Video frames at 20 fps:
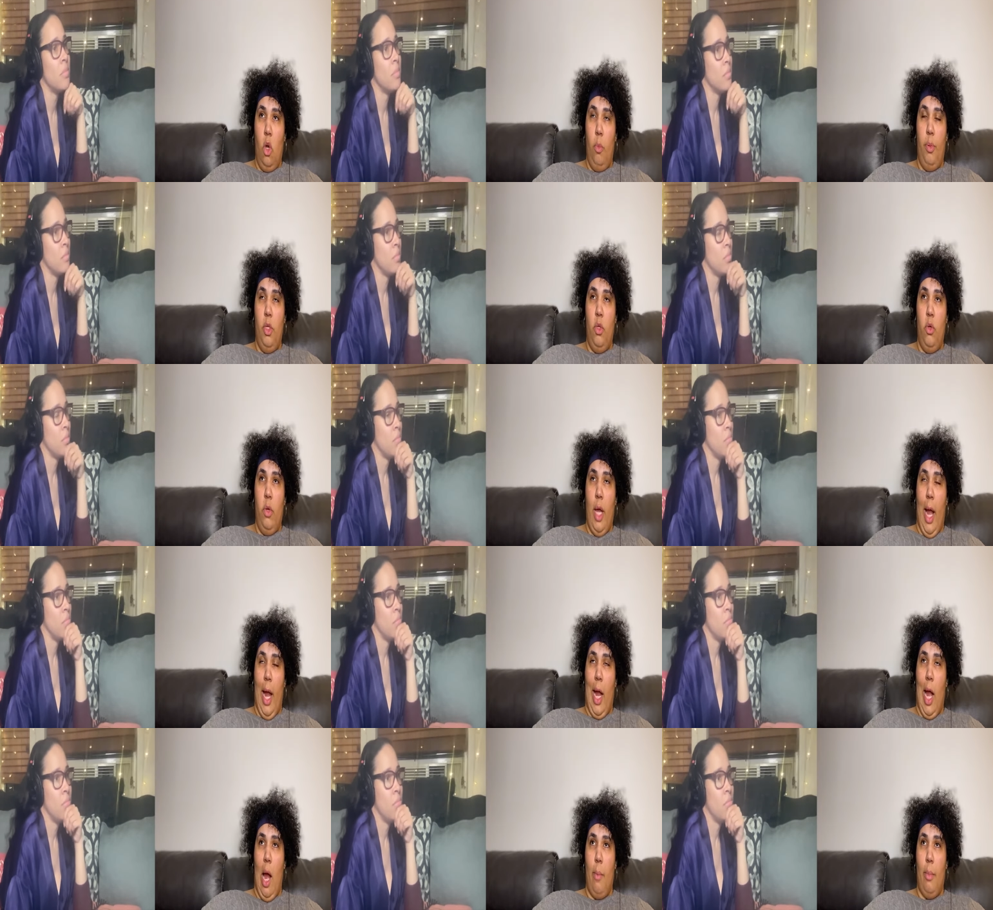Speaker 1: OP, you
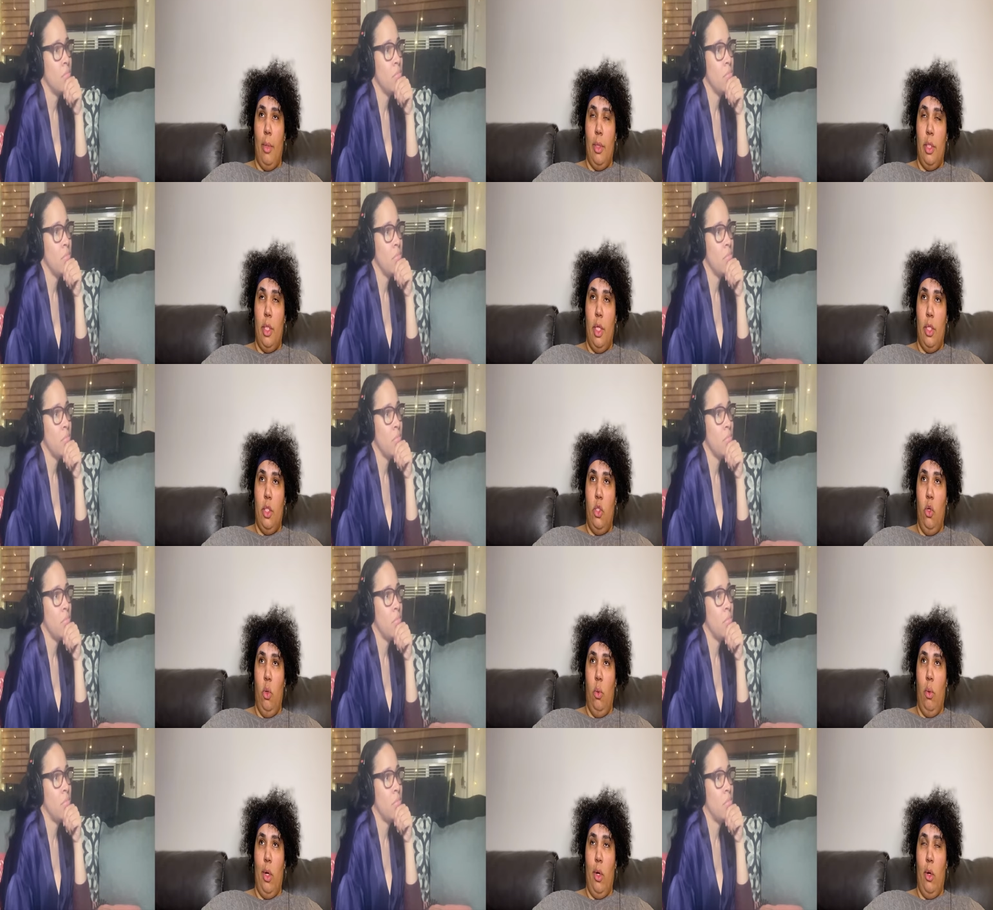got common sense.
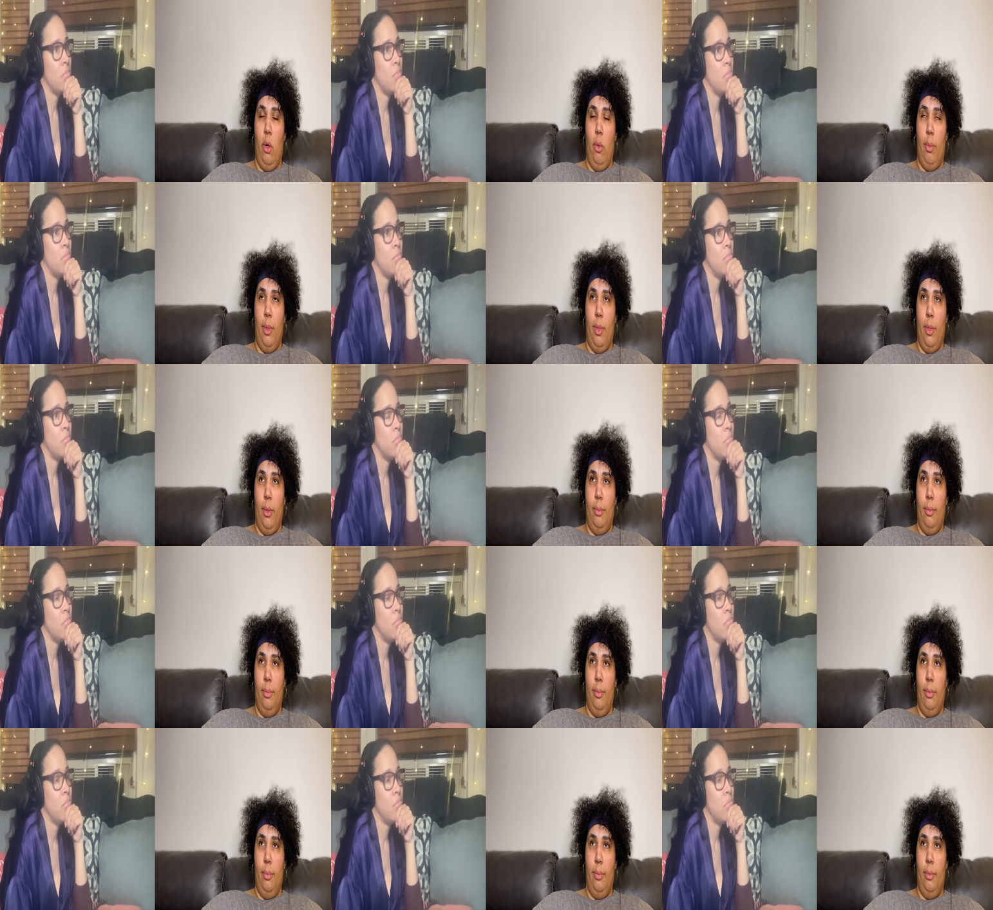You don't want to go over there.